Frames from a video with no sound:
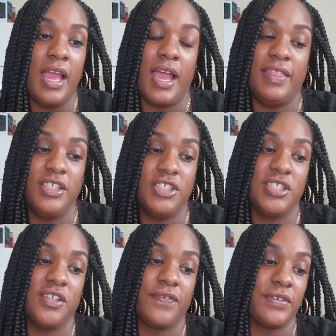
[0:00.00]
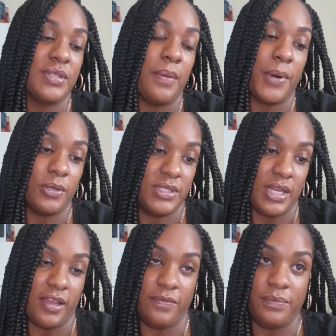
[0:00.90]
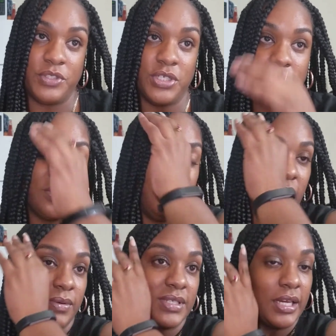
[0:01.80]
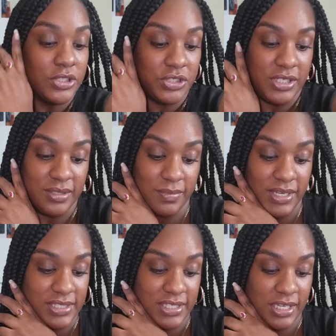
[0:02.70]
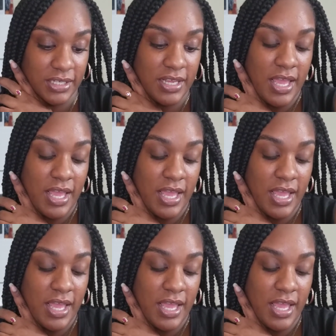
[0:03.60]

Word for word: I think she's the first person I've shipped to that was actually in my state.